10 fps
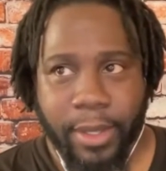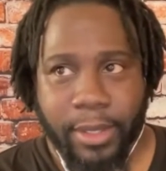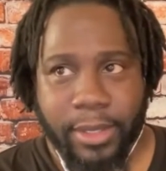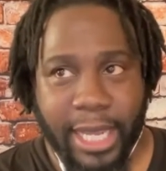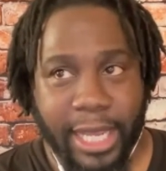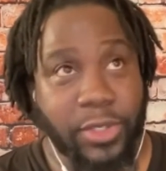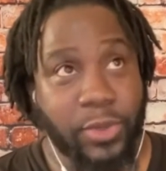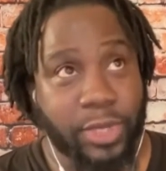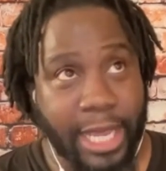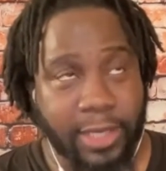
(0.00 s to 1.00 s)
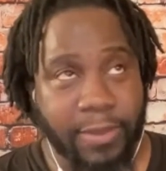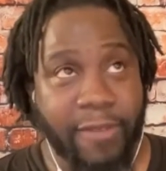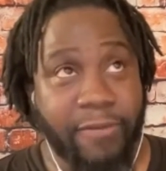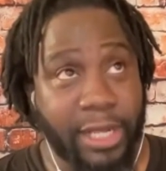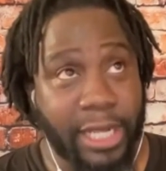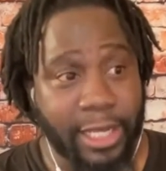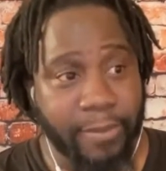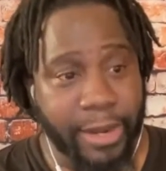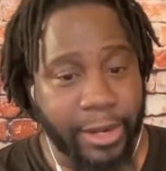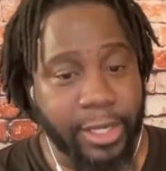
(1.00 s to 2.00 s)
I got two sides of me. I feel like an
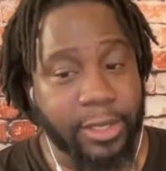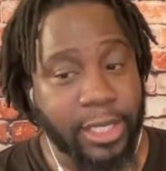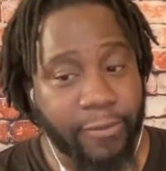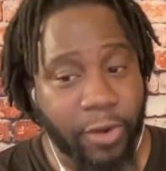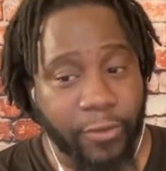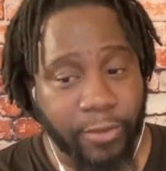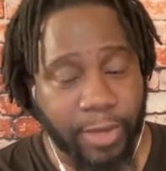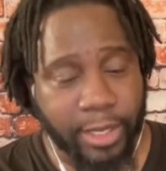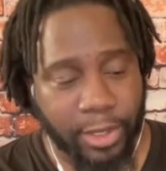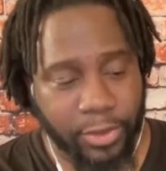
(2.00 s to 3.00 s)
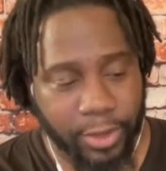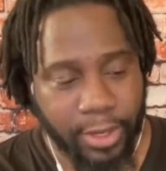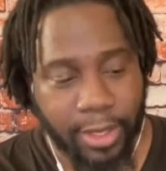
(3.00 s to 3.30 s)
American because I fought for my country,